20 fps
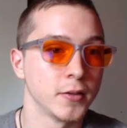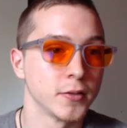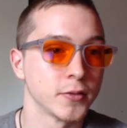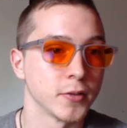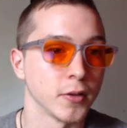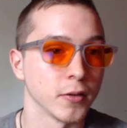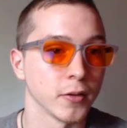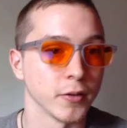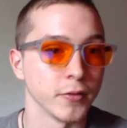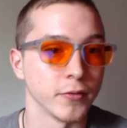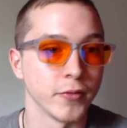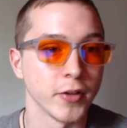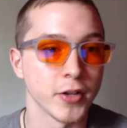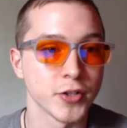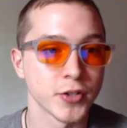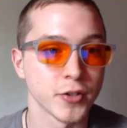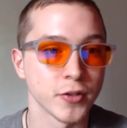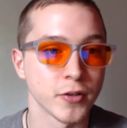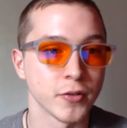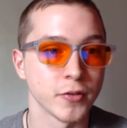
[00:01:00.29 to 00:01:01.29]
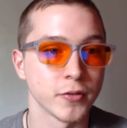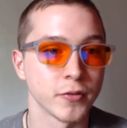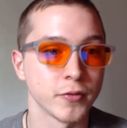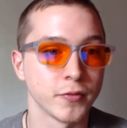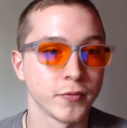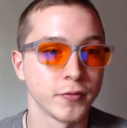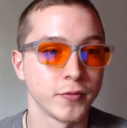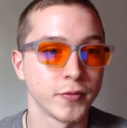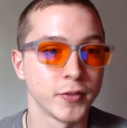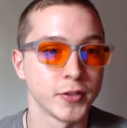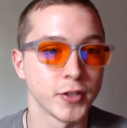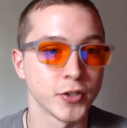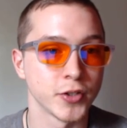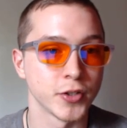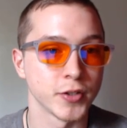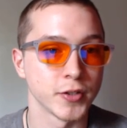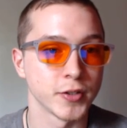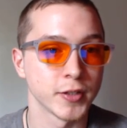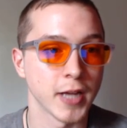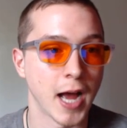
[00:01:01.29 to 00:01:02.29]
So, conventional
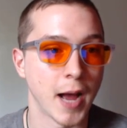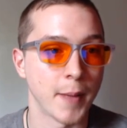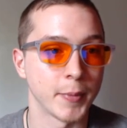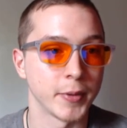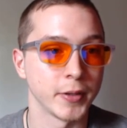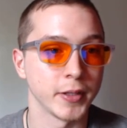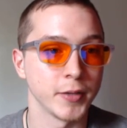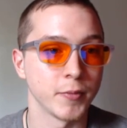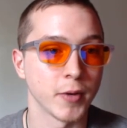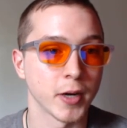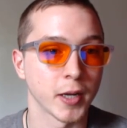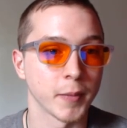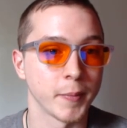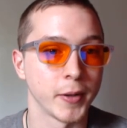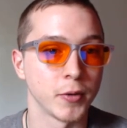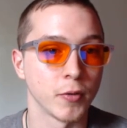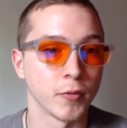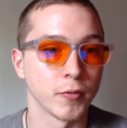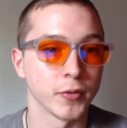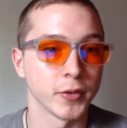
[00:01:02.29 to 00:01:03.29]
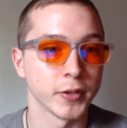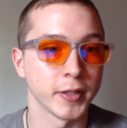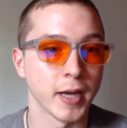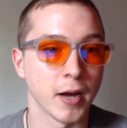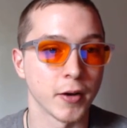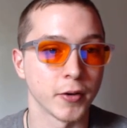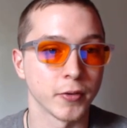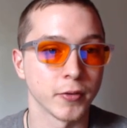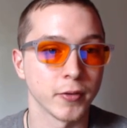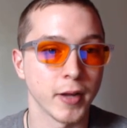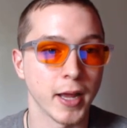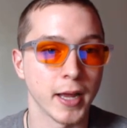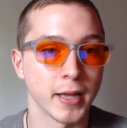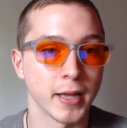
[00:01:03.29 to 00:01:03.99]
physicians commonly recommend over the counter